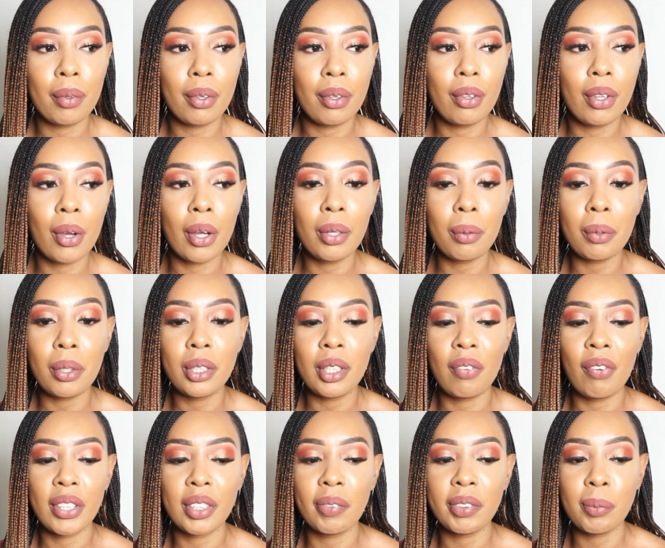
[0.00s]

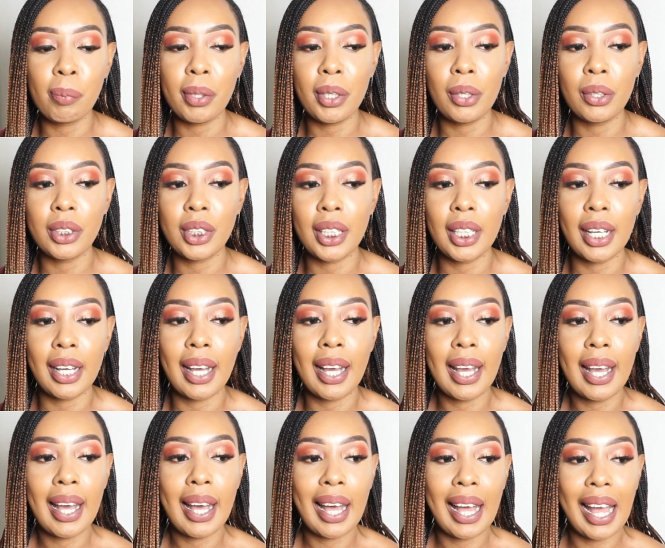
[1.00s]
you're supposed to be using
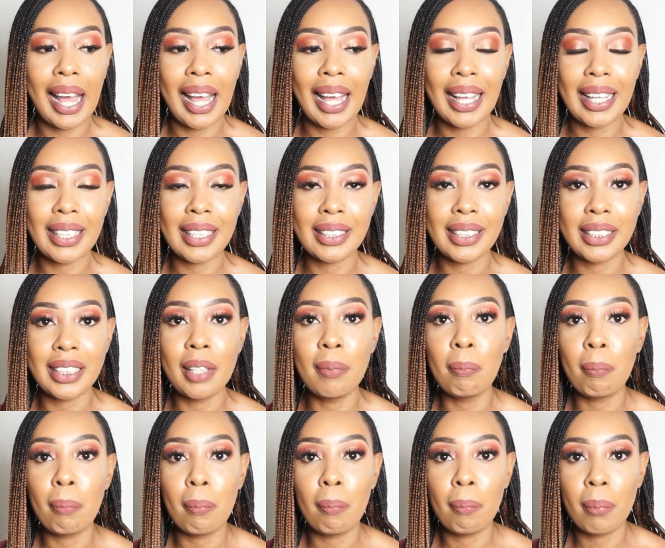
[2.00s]

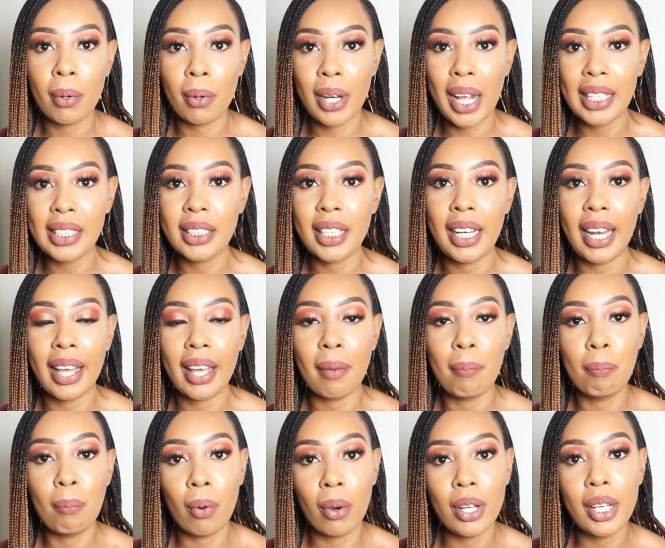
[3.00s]
certain products like
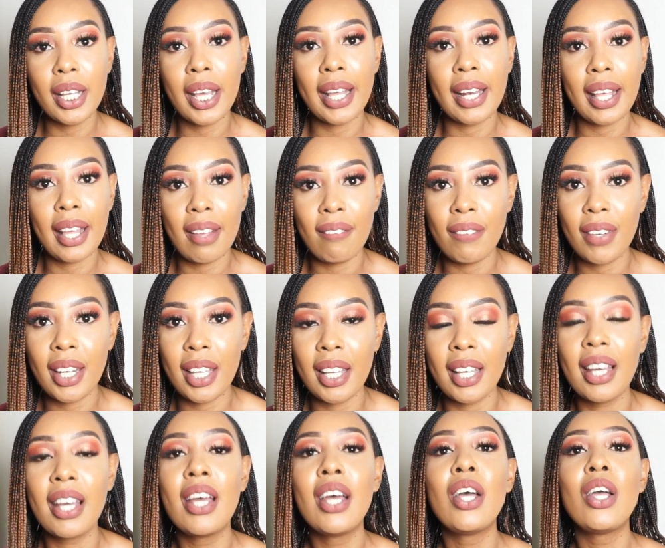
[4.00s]
morning and
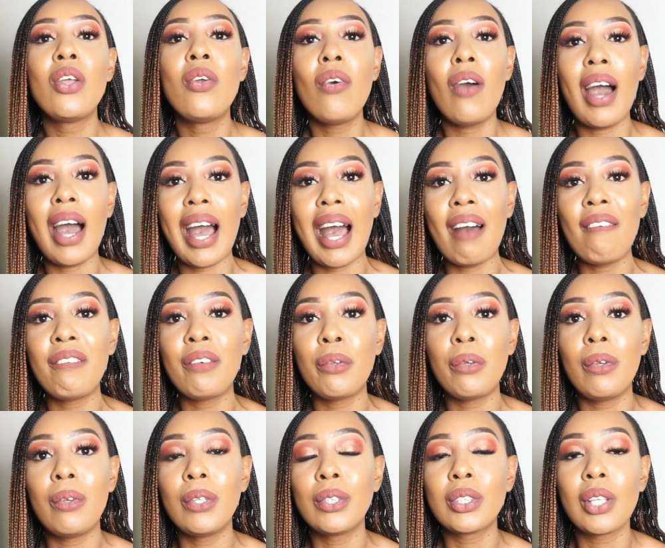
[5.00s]
evening, you have to
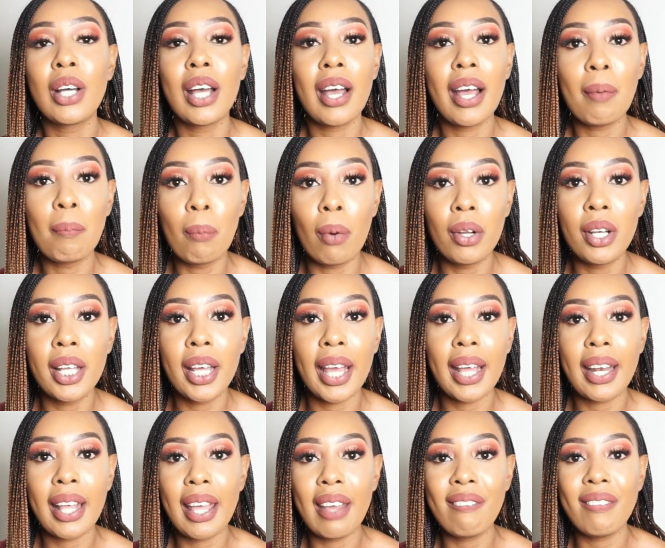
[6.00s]
use morning
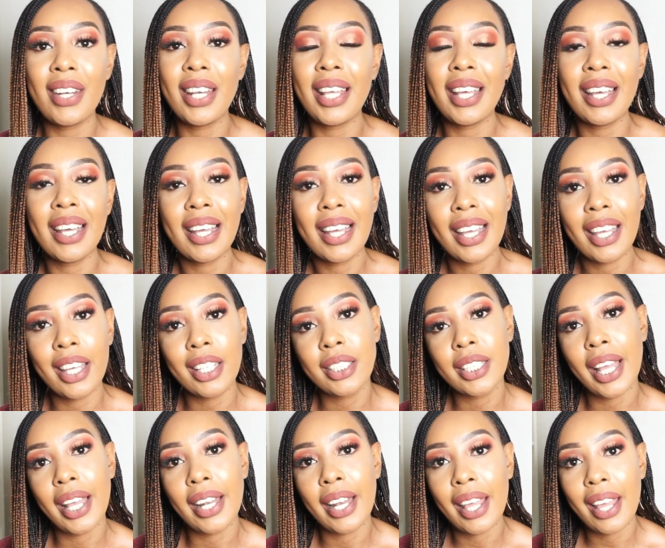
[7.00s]
and evening each
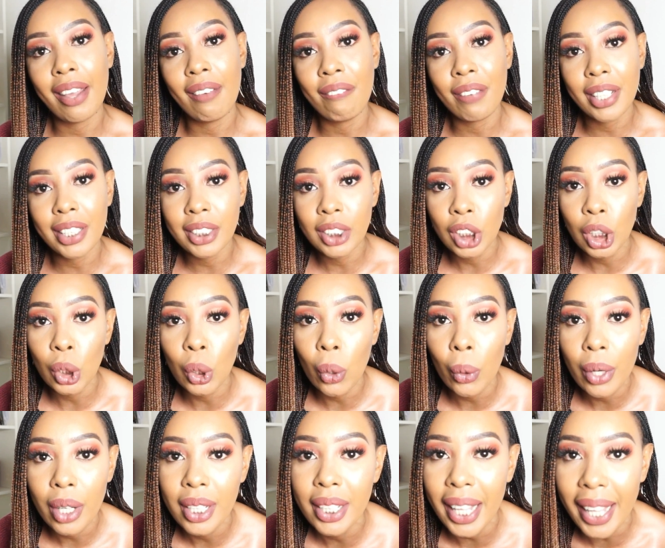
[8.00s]
and every
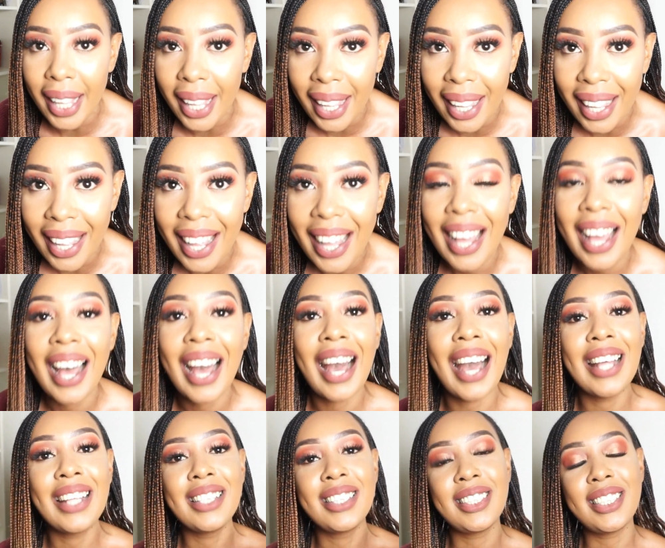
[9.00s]
single day
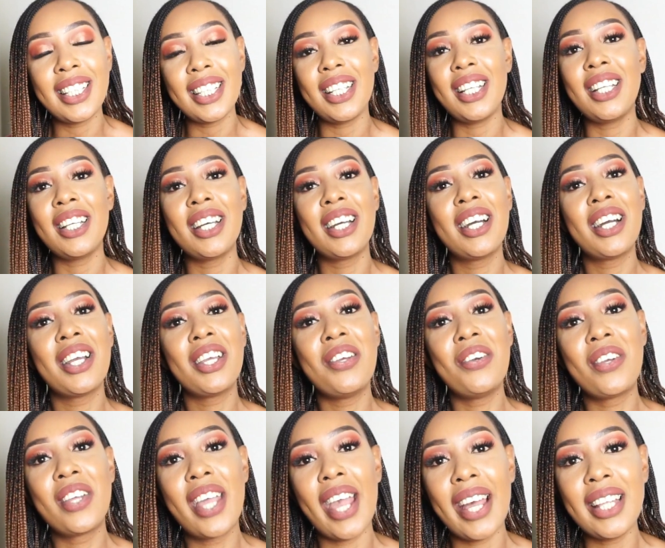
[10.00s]
until
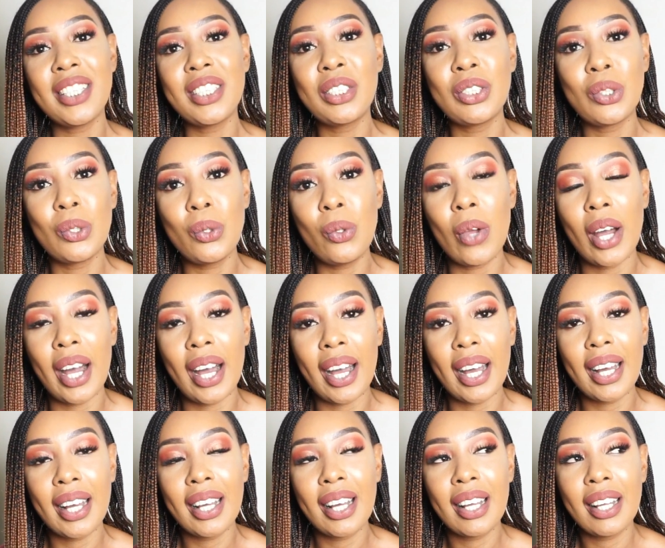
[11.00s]
you get to
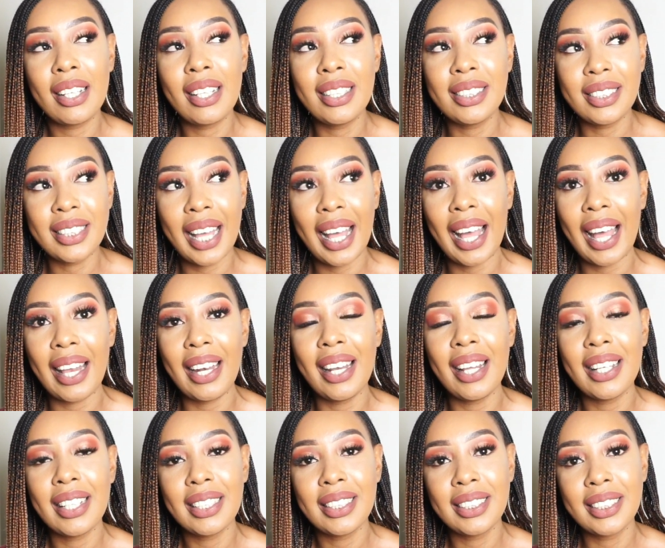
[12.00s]
your
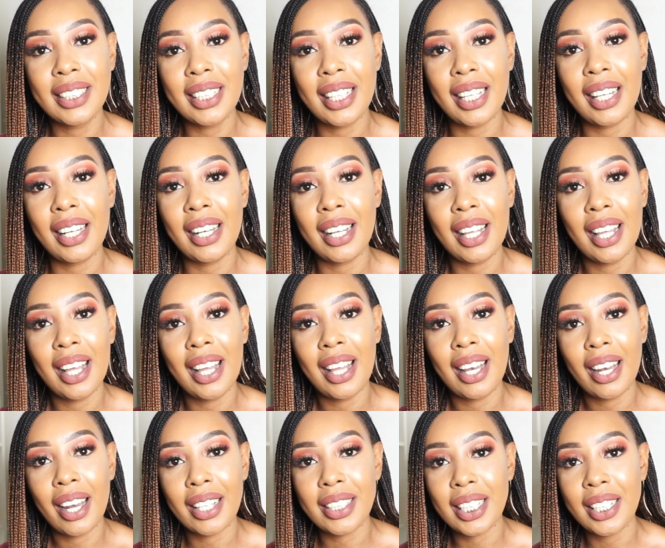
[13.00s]
desired skin
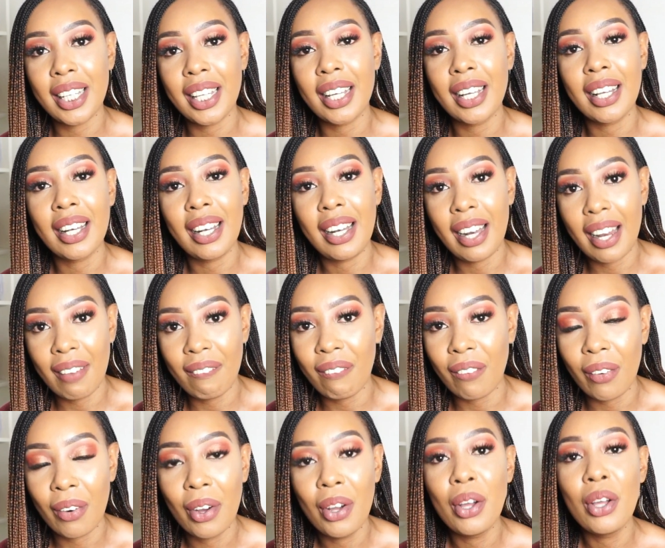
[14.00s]
lightening
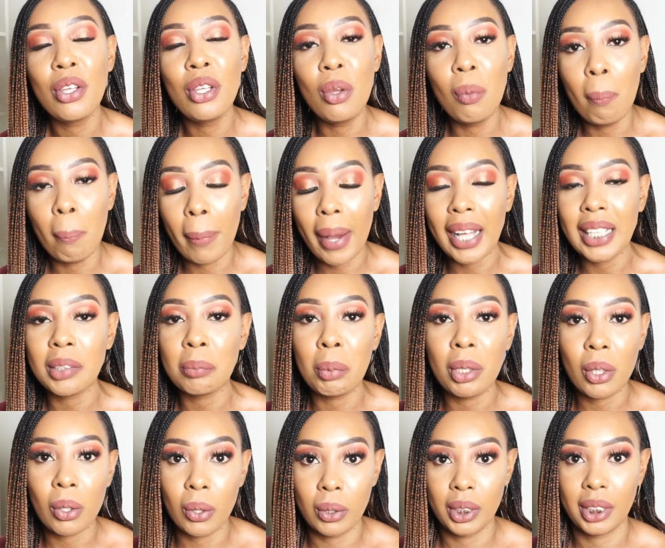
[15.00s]
level. You must be
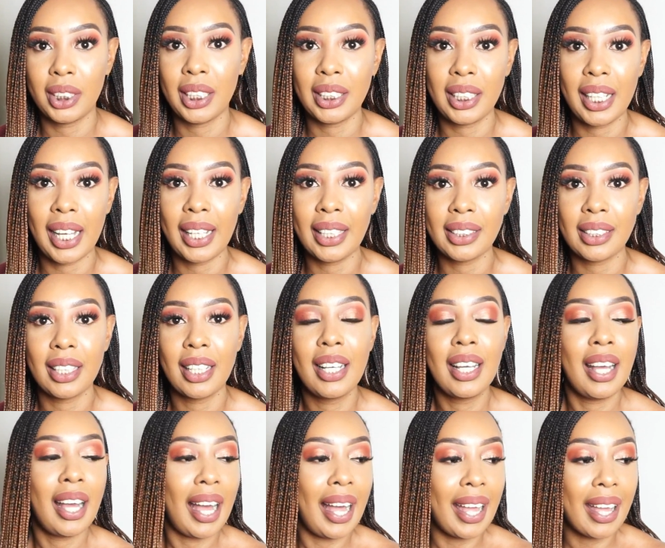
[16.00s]
consistent, guys.
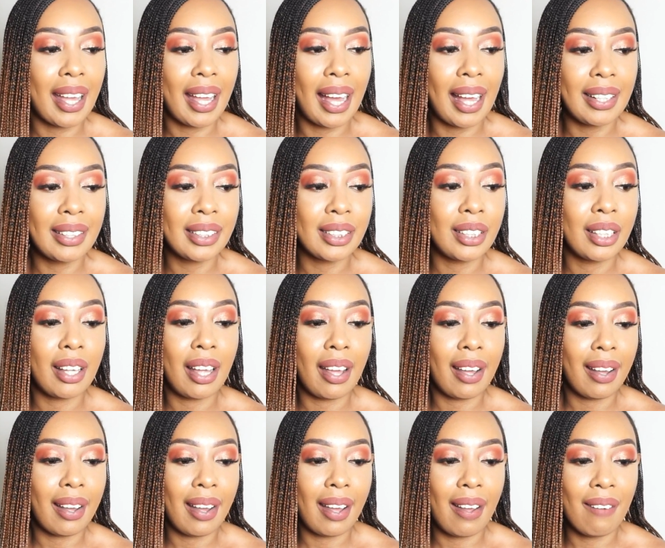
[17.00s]
I can't
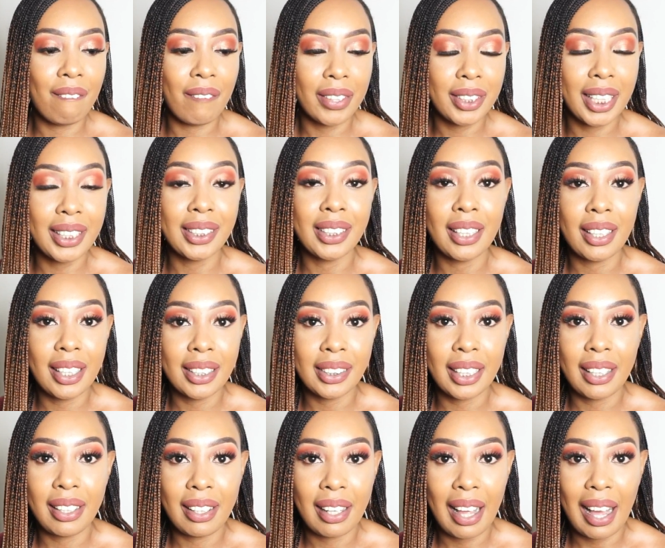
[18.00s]
emphasize this
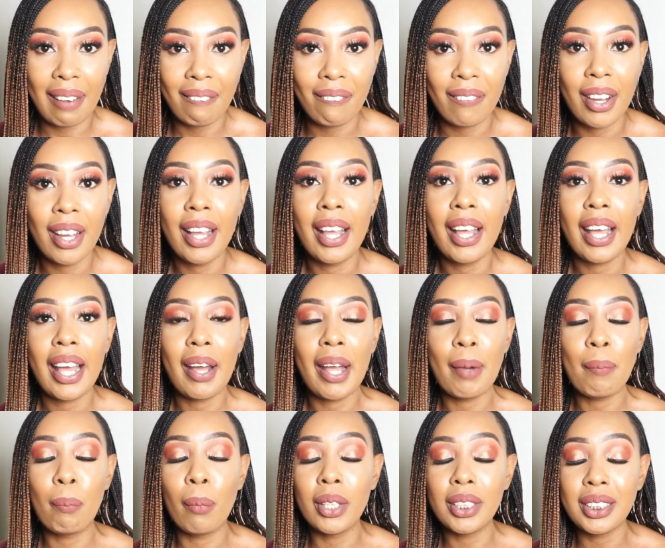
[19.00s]
enough,
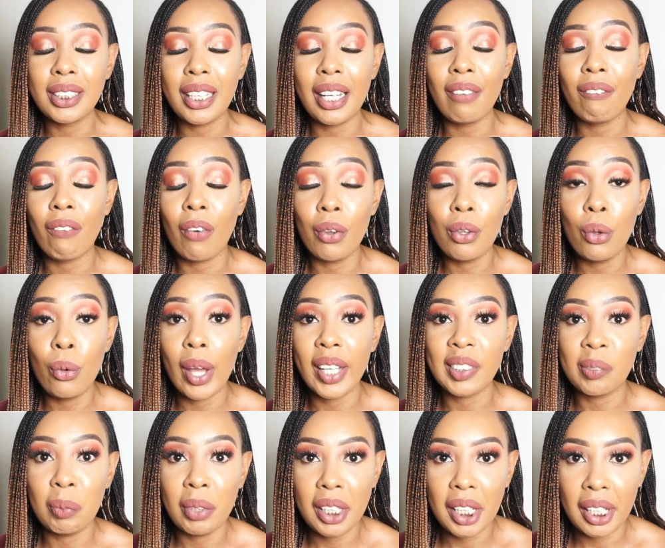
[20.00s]
mostly for you
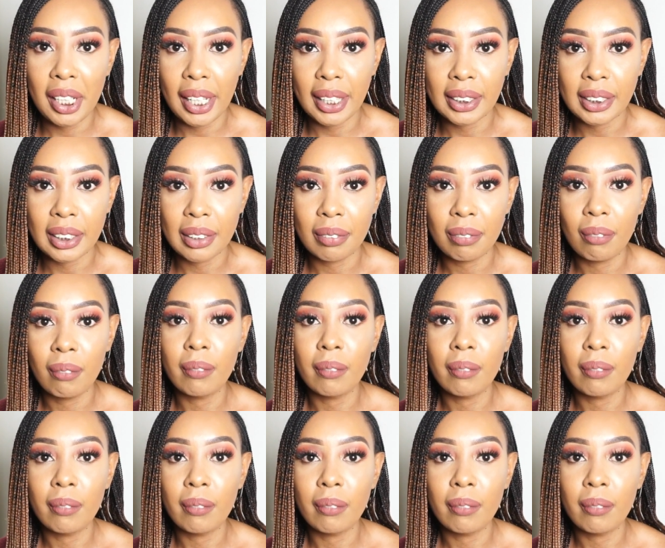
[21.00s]
as beginners.